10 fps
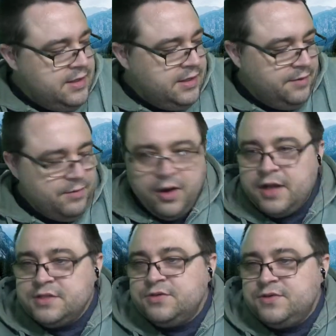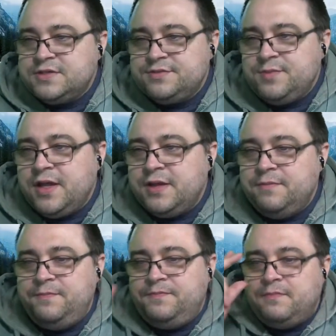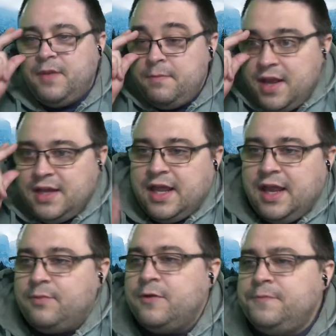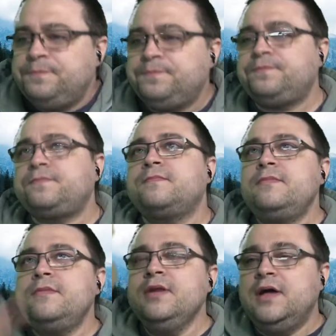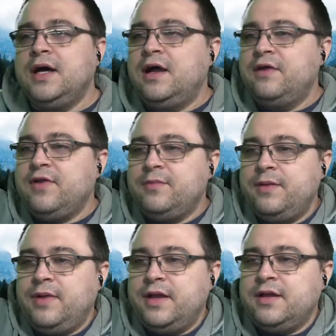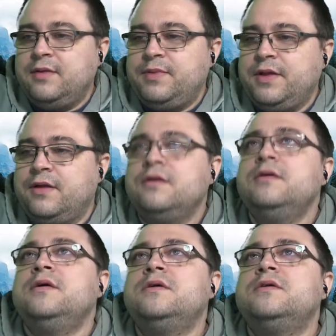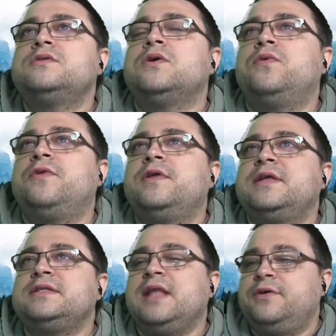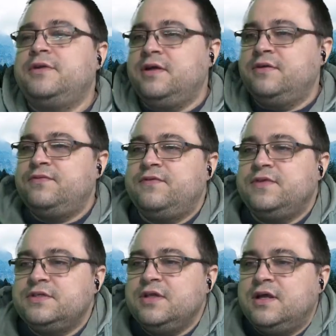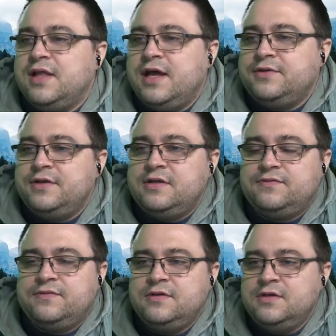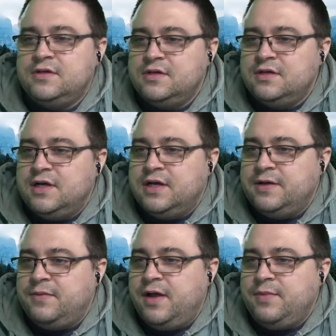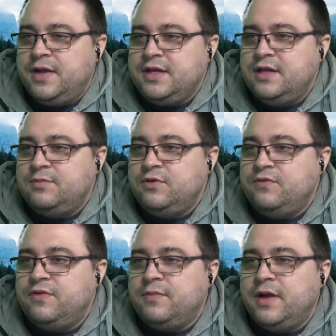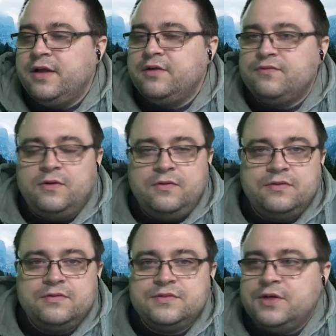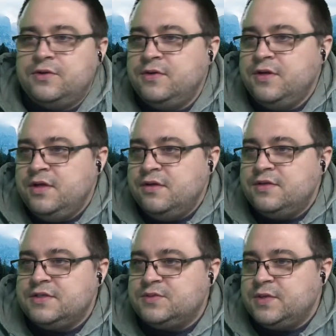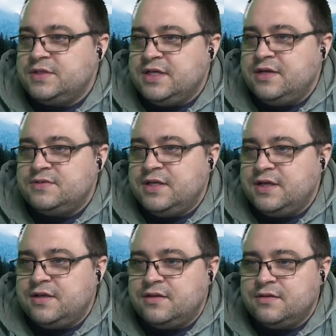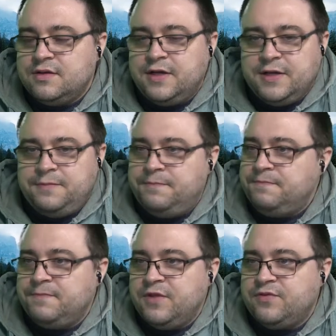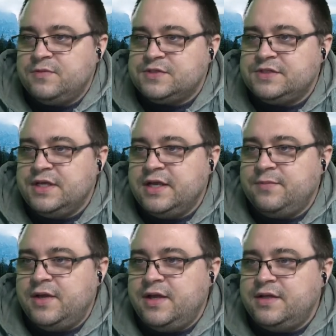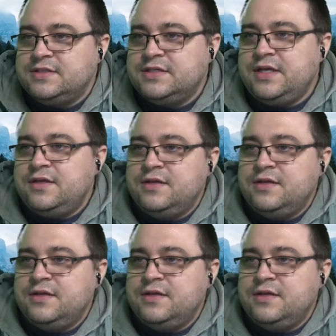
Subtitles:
All right, so this is my main camera. I've got my mic up here, so hopefully that's loud enough. If it's not loud enough, I might need to move the microphone. So this is what it sounds like if I'm just sitting in my seat.